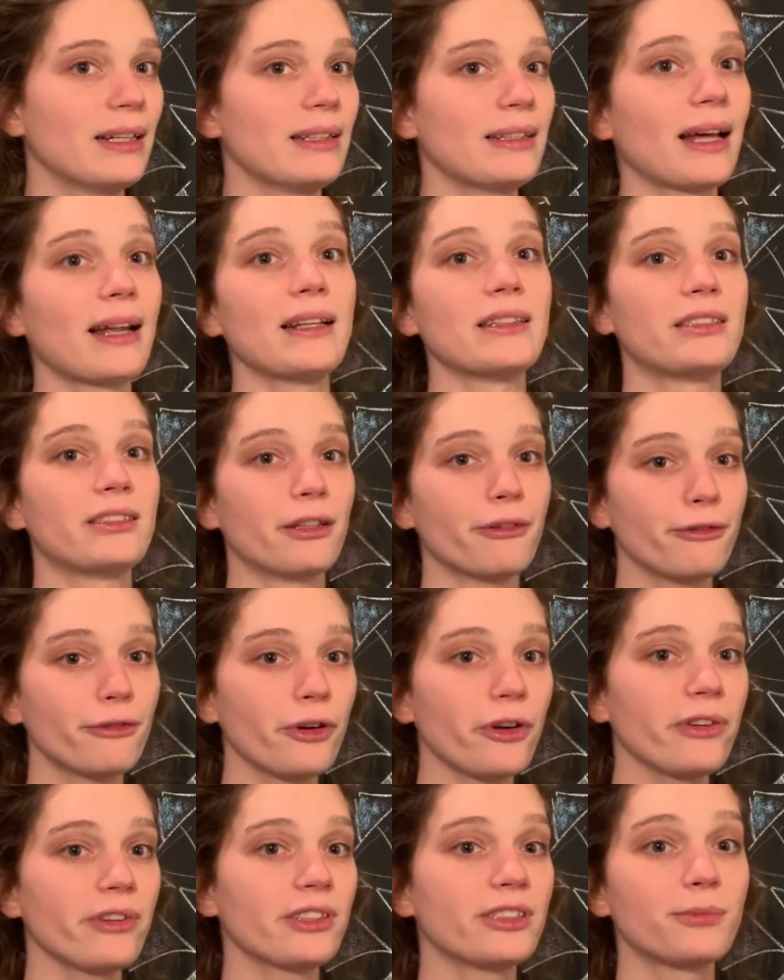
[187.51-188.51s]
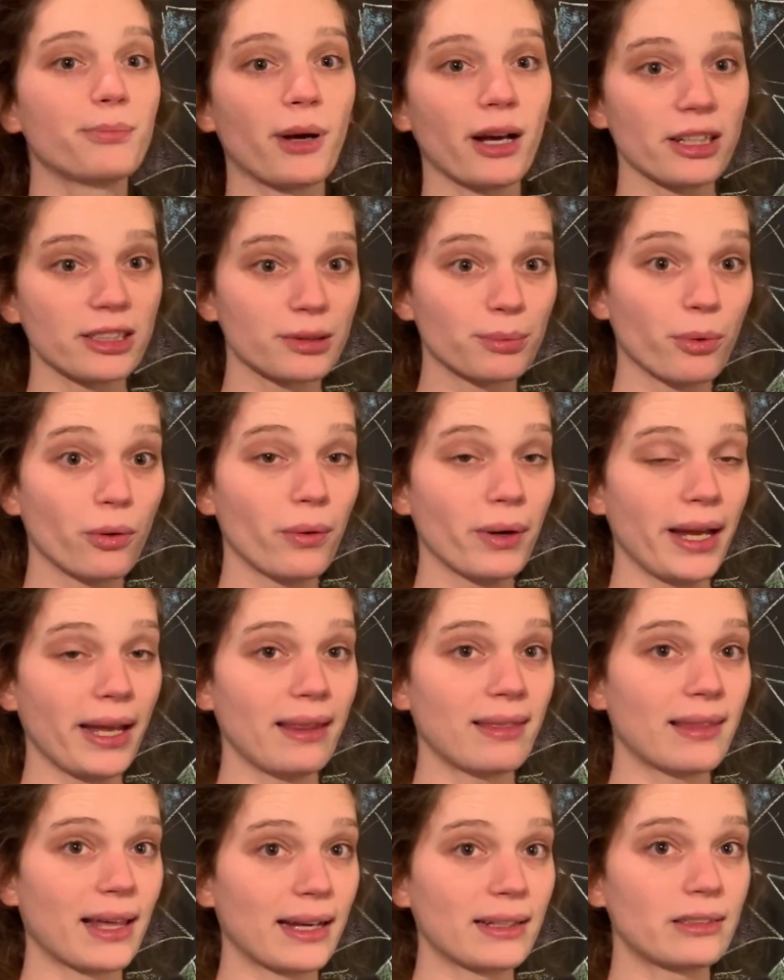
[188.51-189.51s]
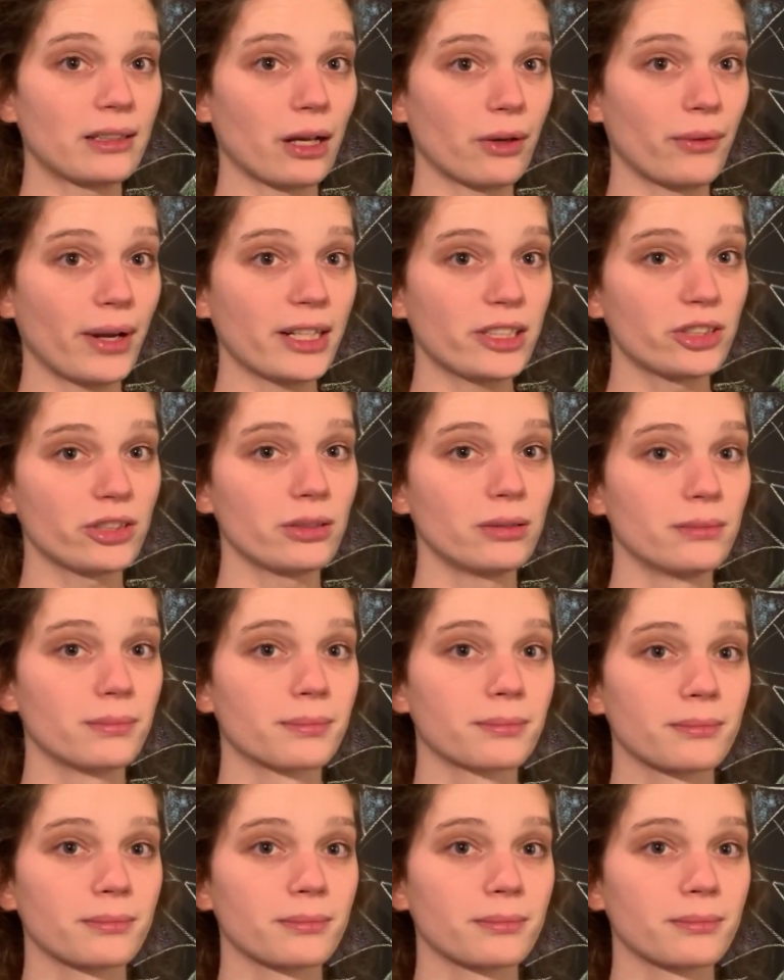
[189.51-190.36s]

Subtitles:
that is the furthest possible in that direction.